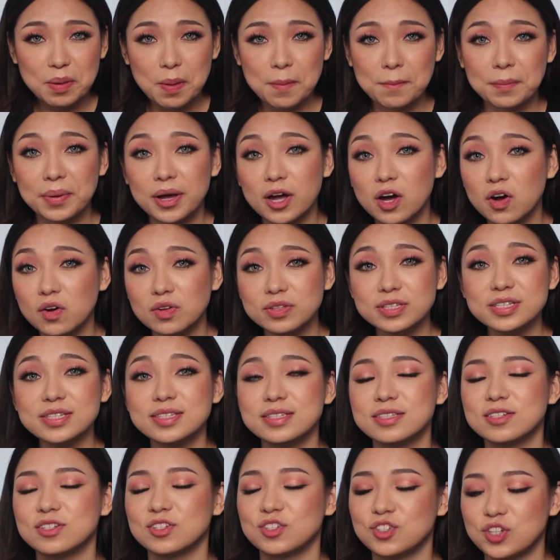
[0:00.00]
But all
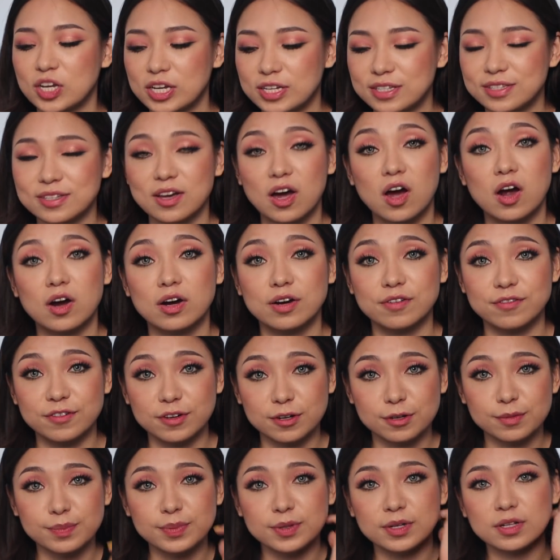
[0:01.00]
these shades are
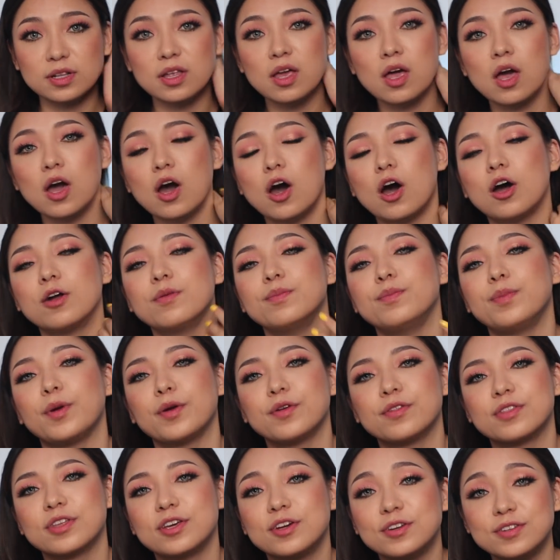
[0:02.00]
available on
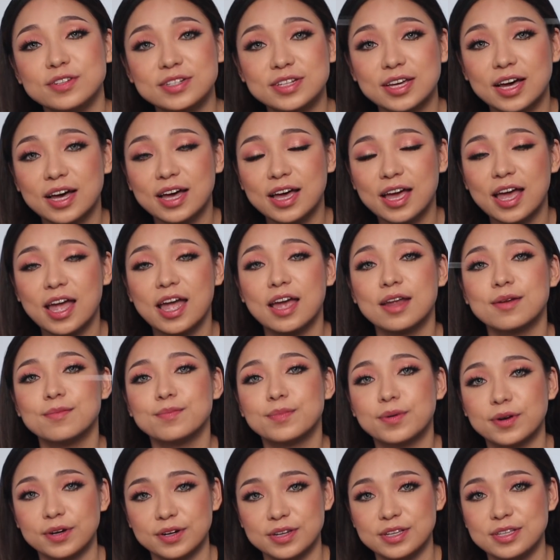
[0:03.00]
both Gunda and
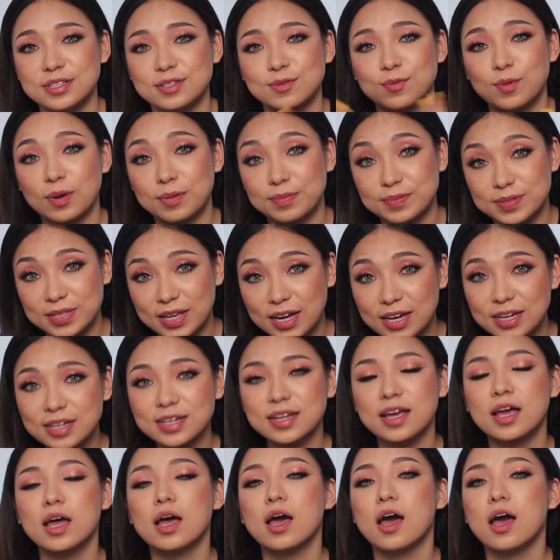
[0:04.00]
Pari's website.